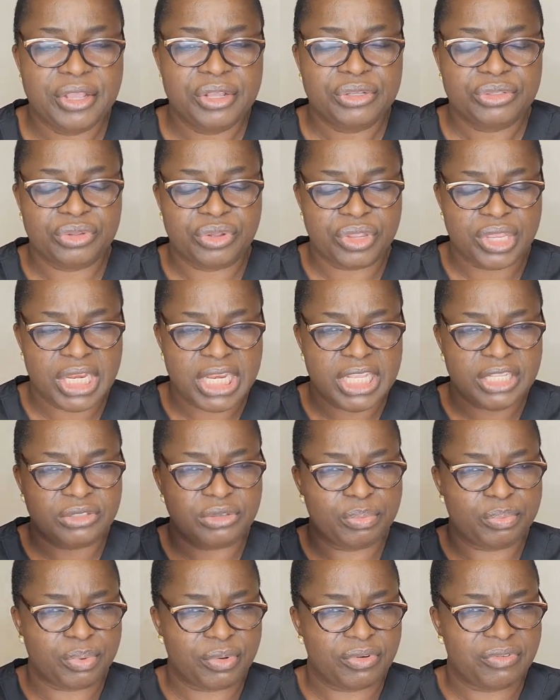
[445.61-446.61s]
So you need
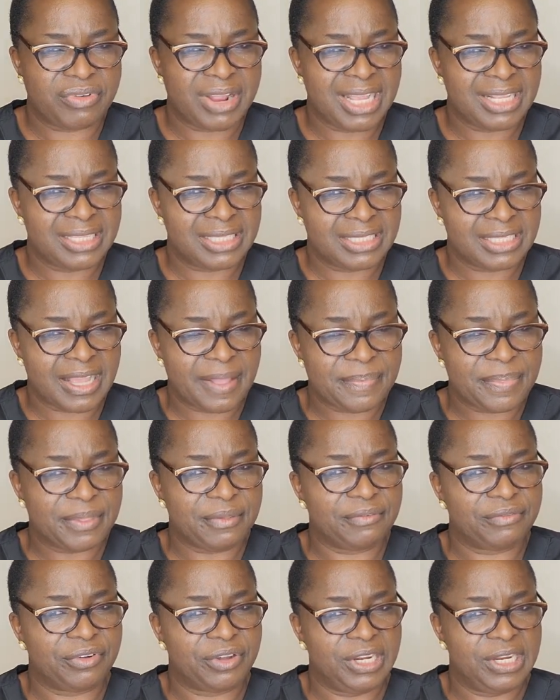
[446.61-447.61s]
to provide
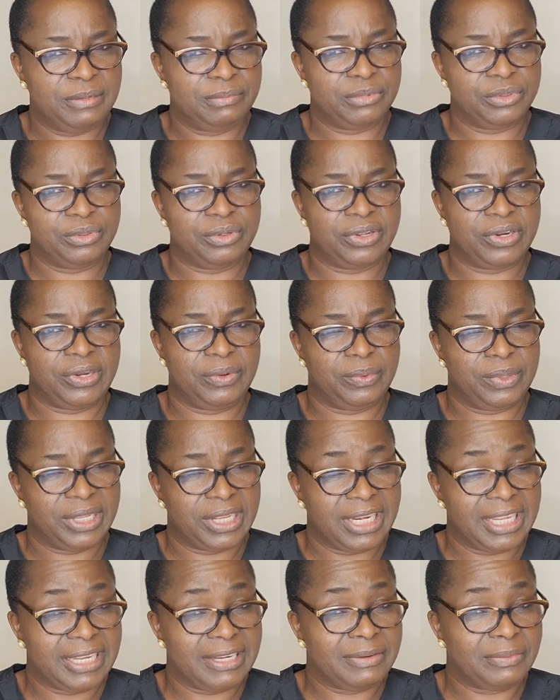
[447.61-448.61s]
something for them to
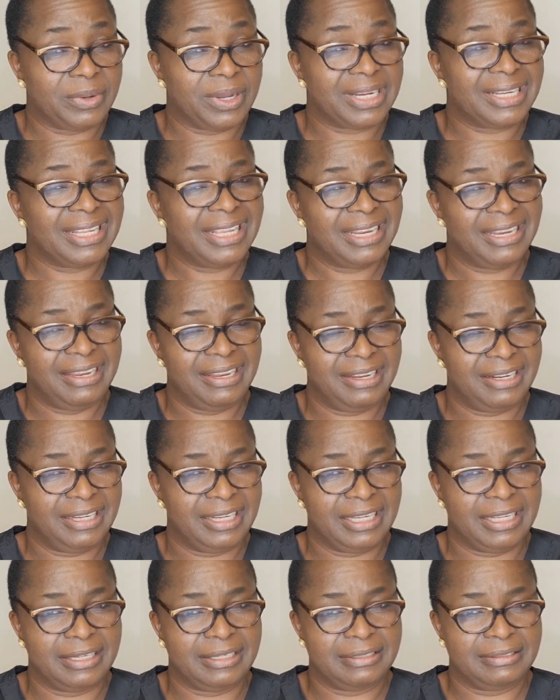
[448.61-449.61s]
clean what? Their
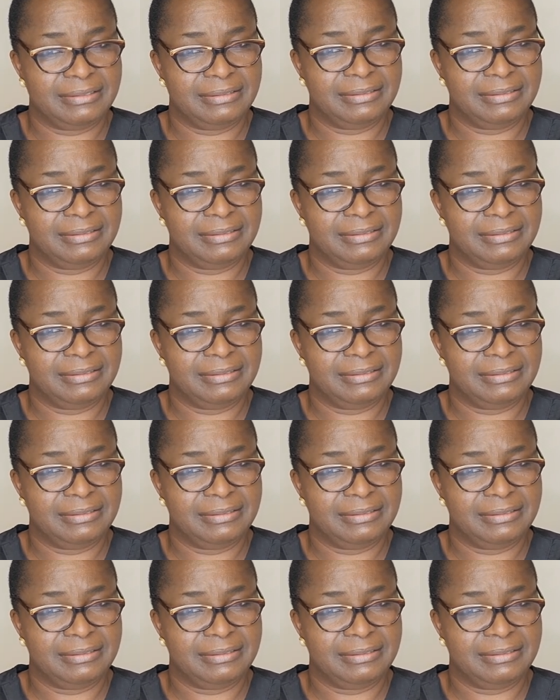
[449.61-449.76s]
hand.